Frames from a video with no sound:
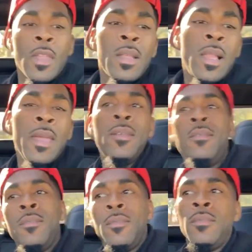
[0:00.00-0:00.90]
I like it.
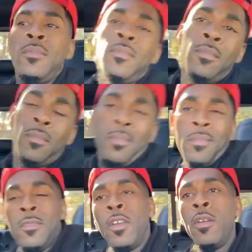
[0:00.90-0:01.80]

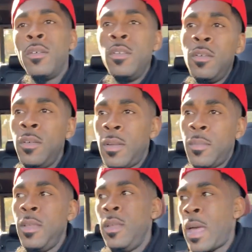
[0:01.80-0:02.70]
Turn good. I
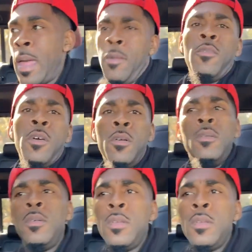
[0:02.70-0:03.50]
mean, I don't know.